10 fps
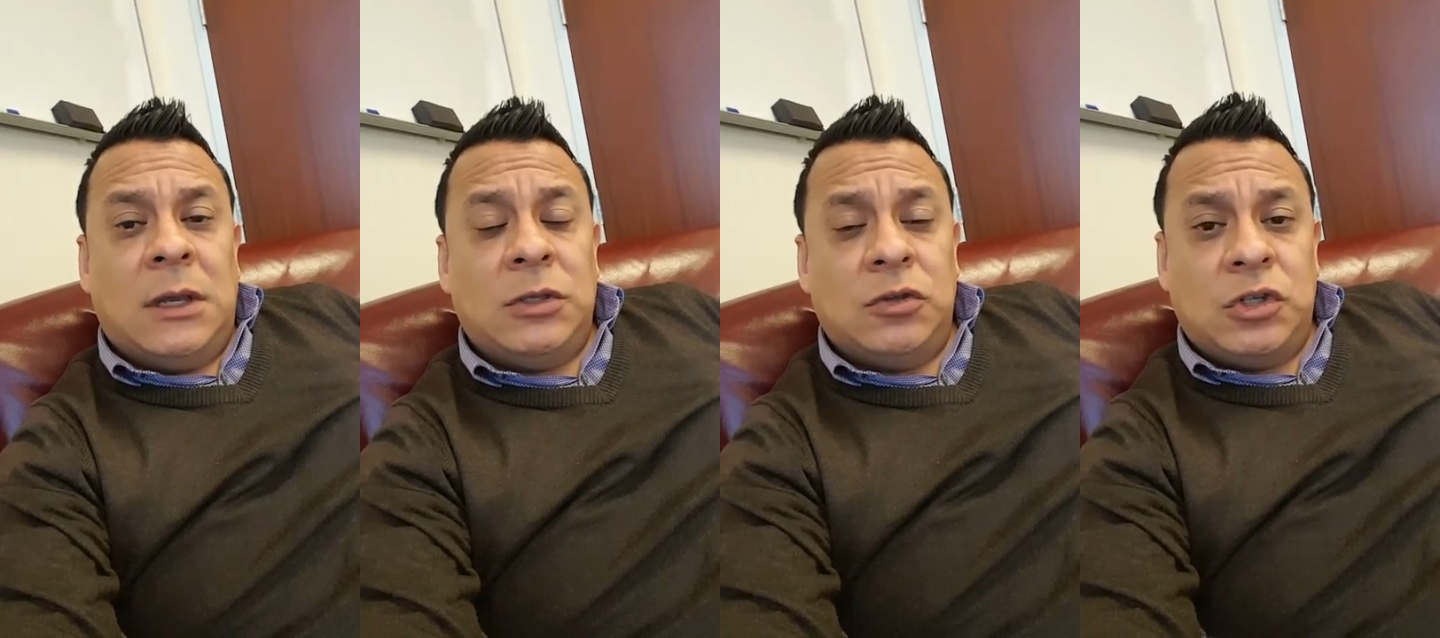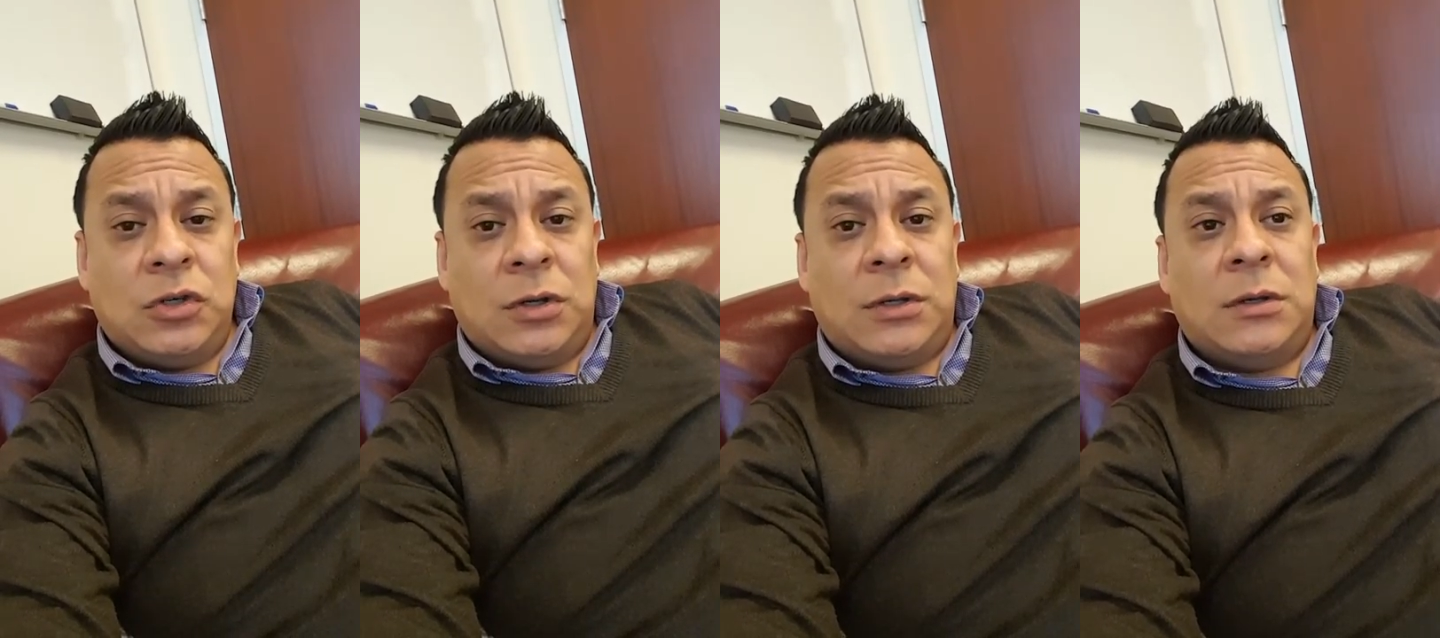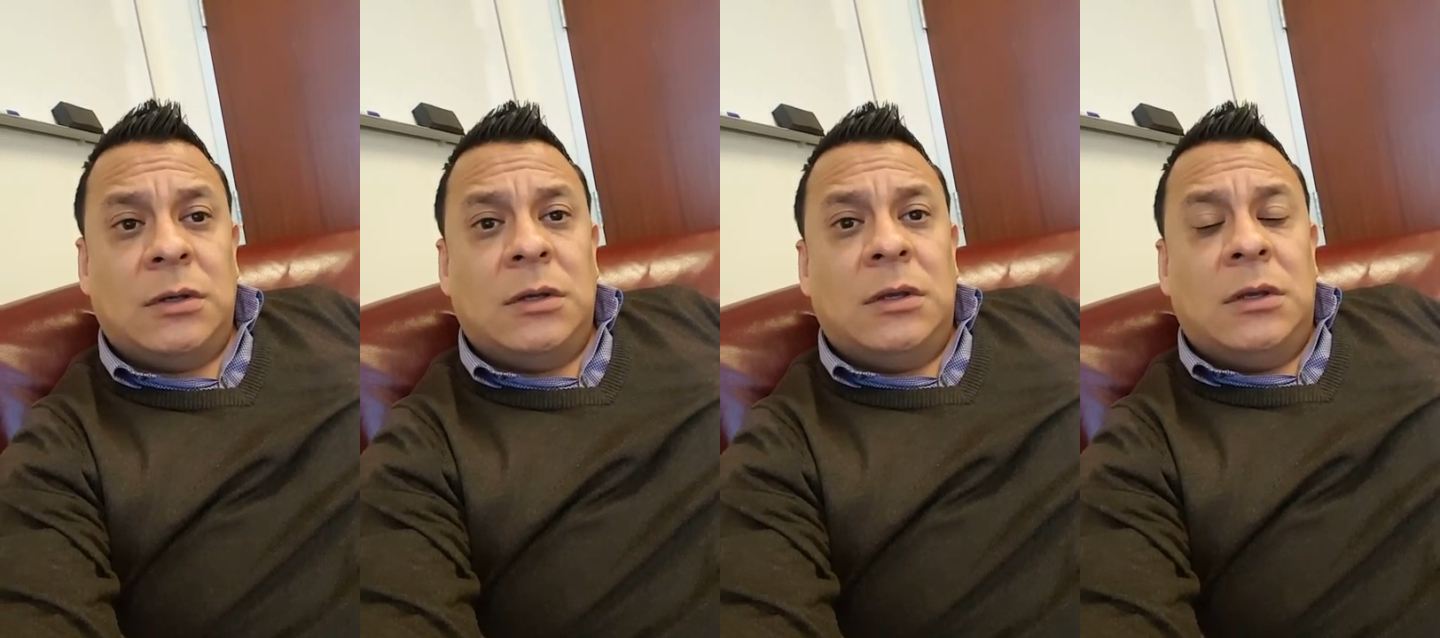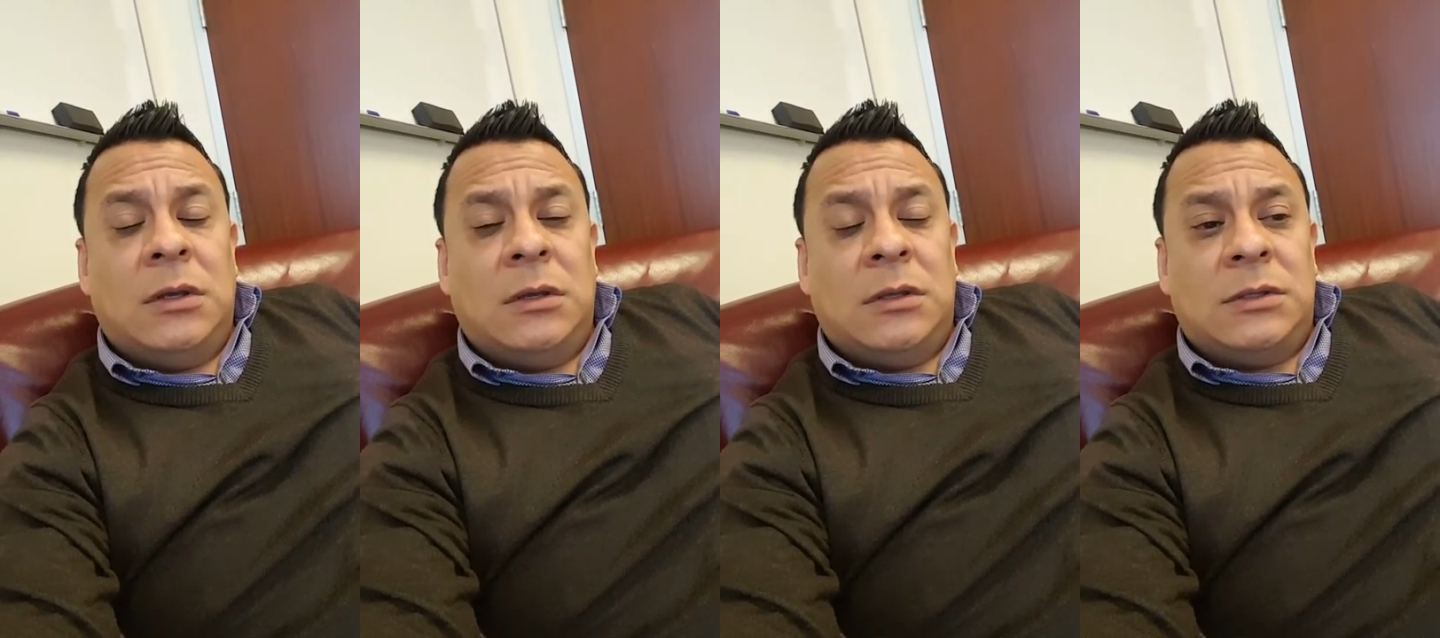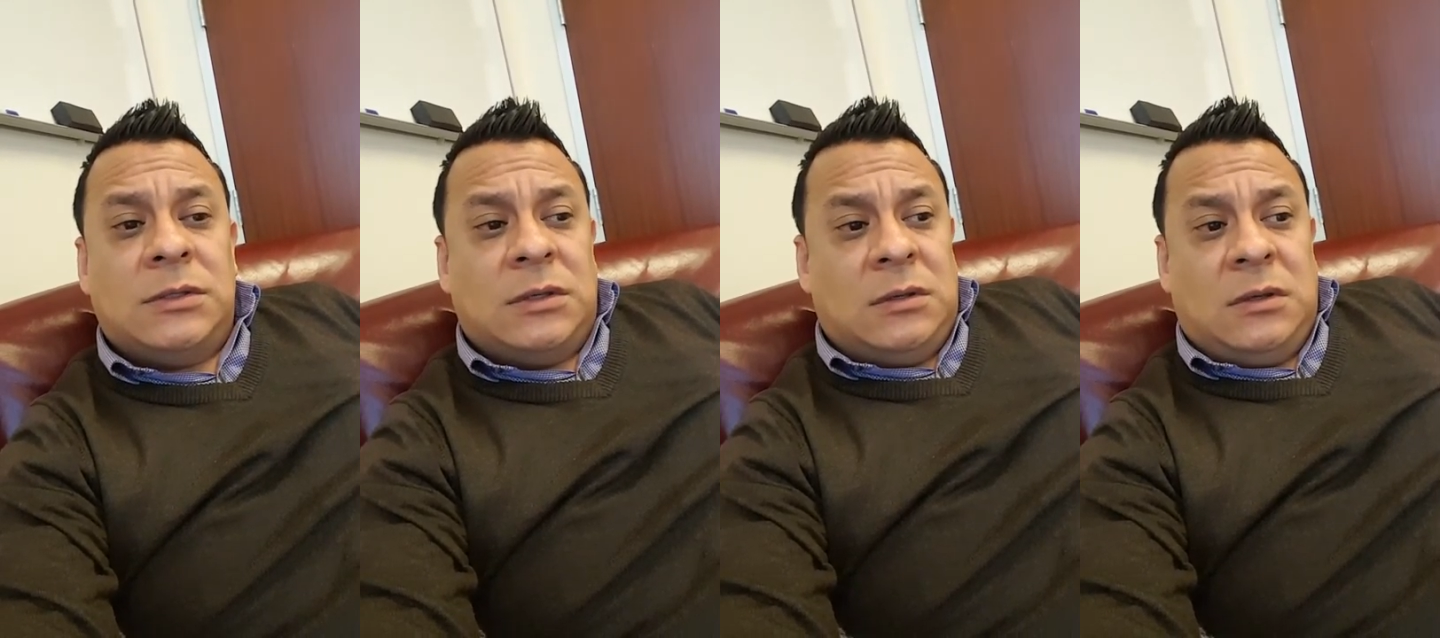And you should.
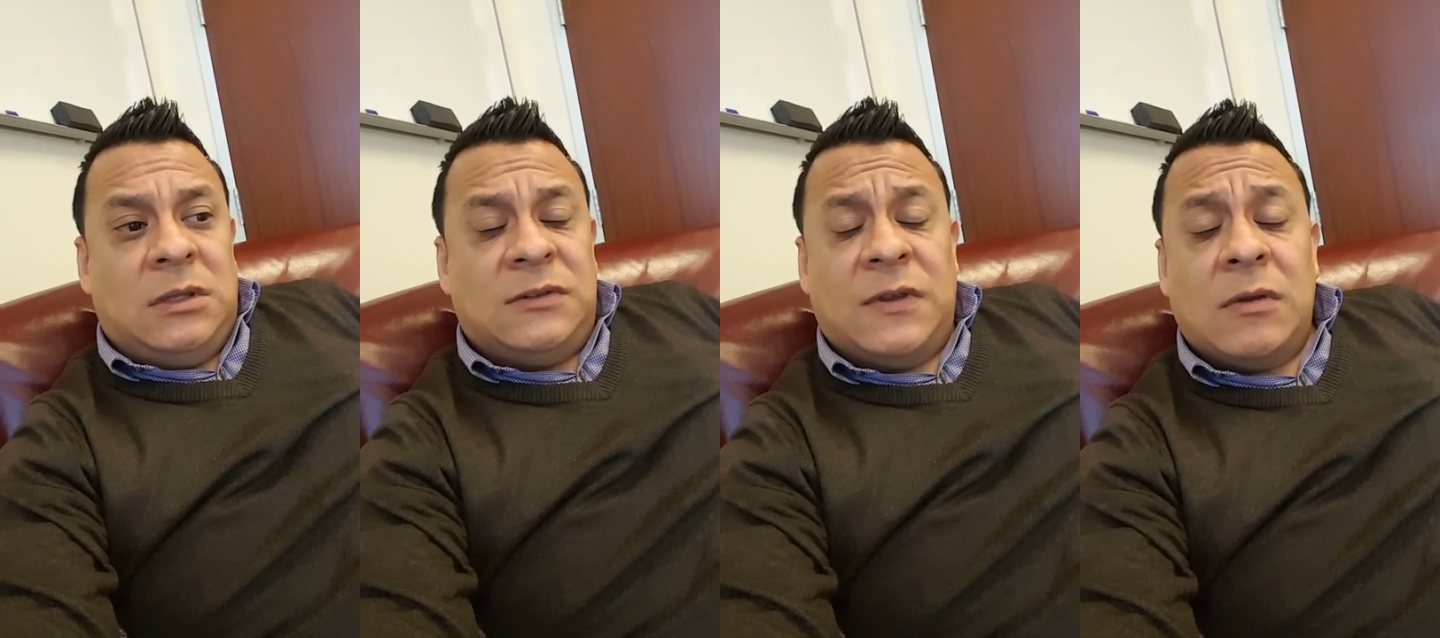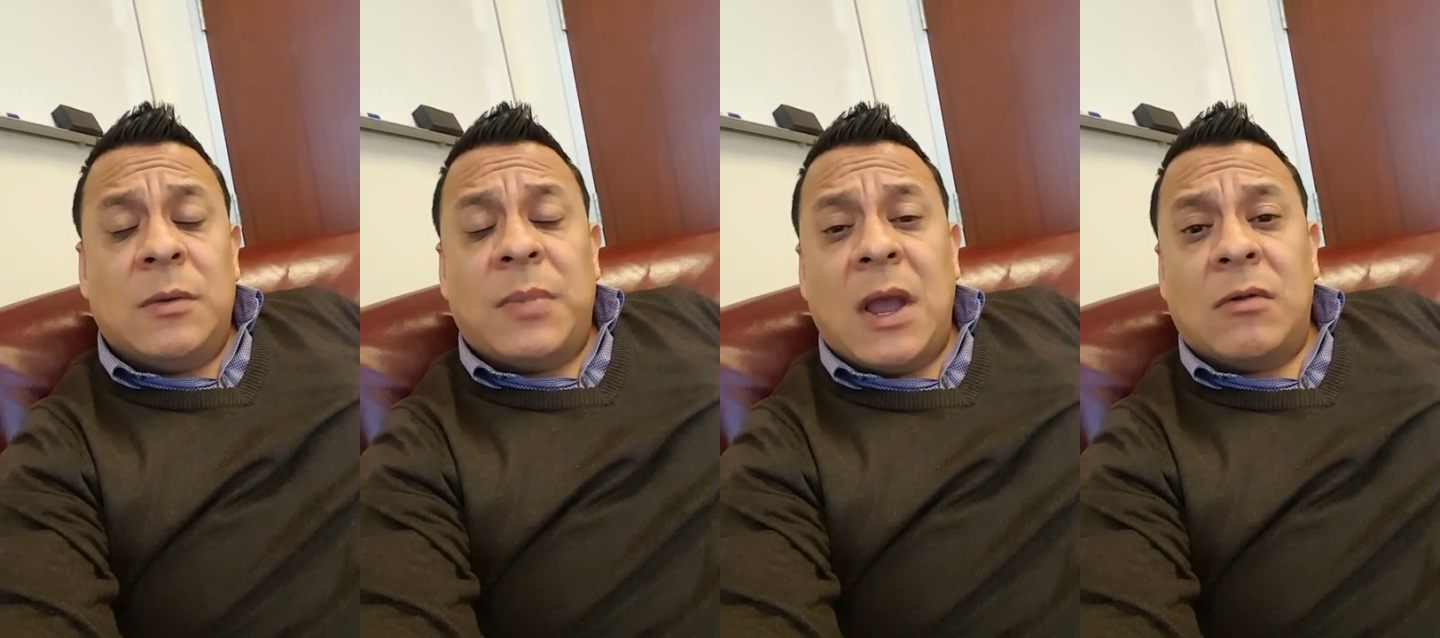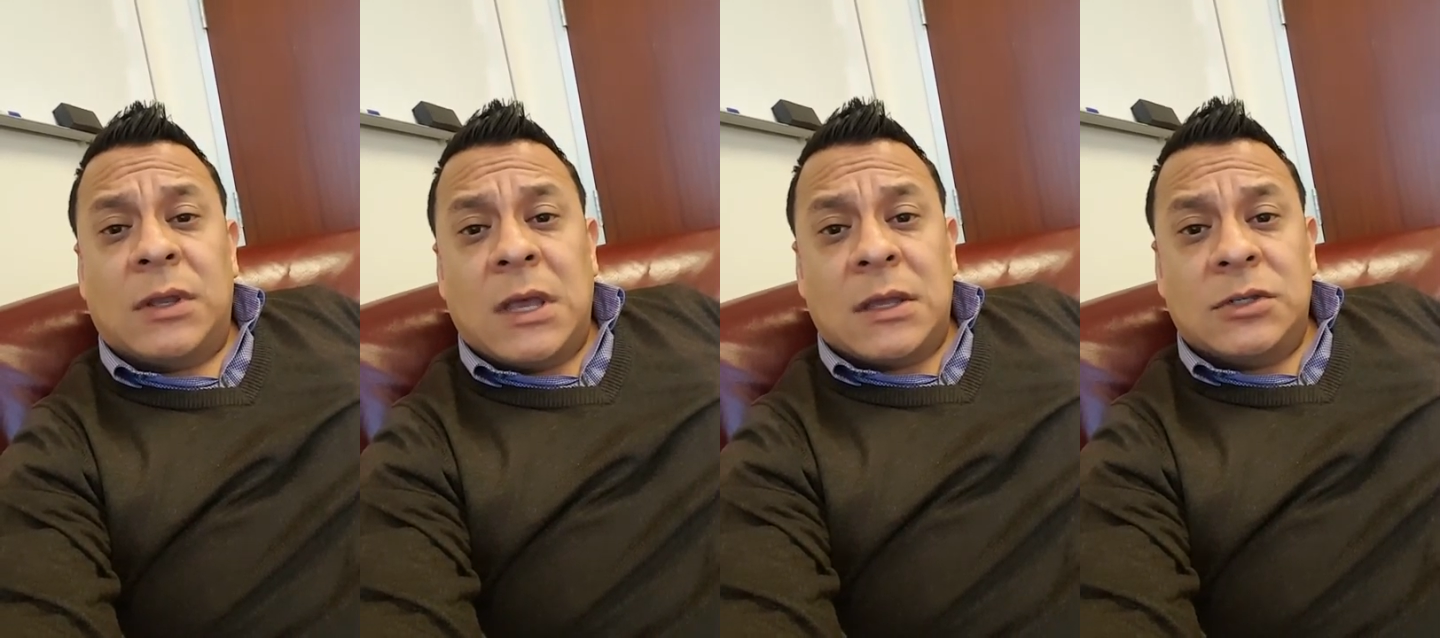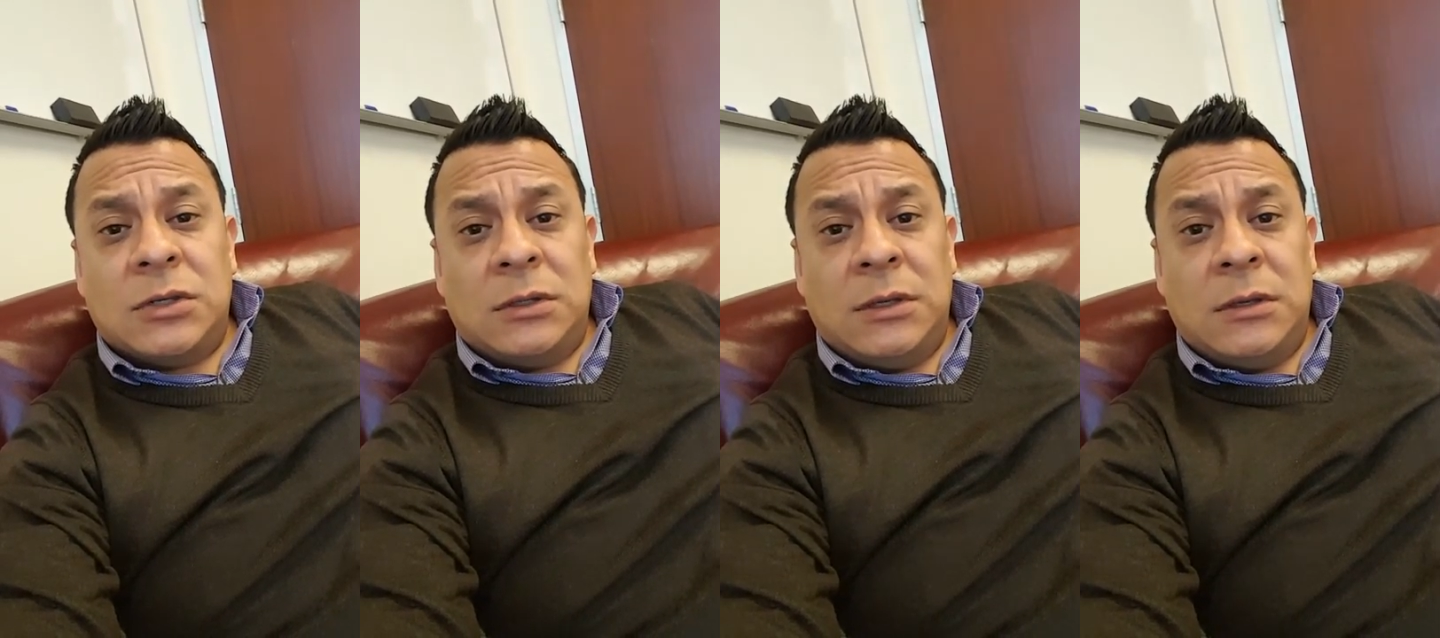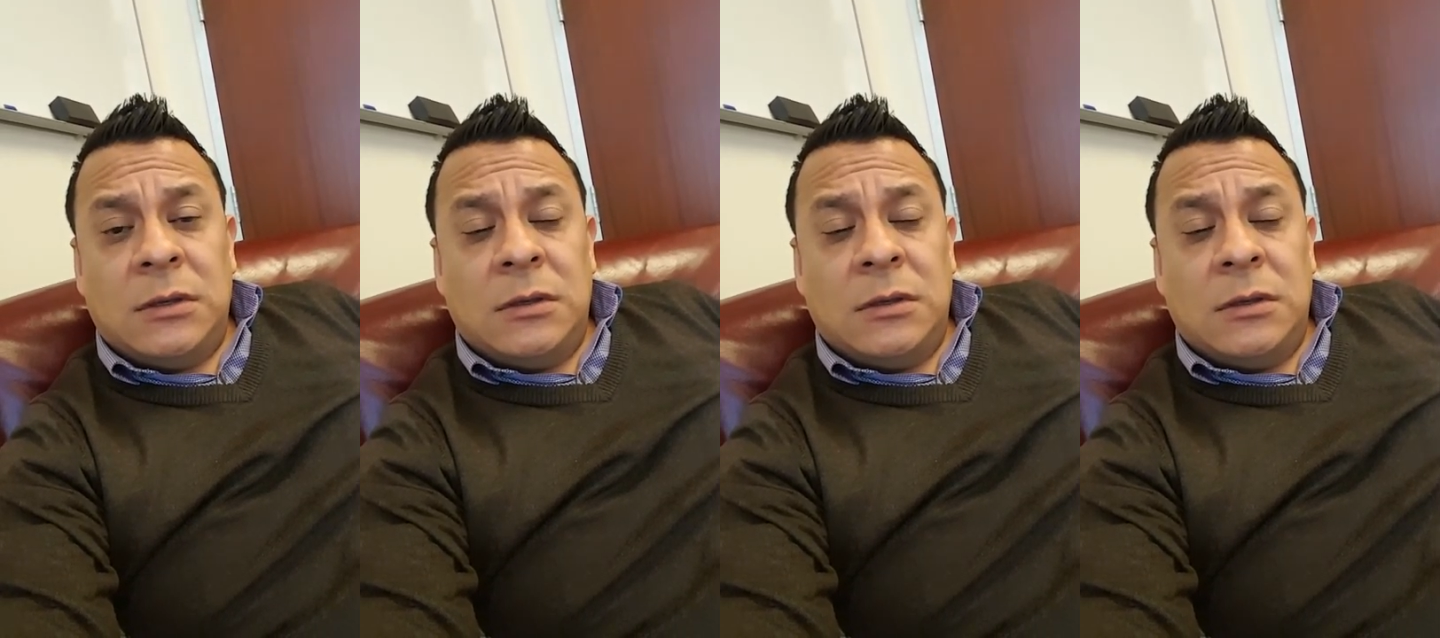It's, it's very empowering, actually.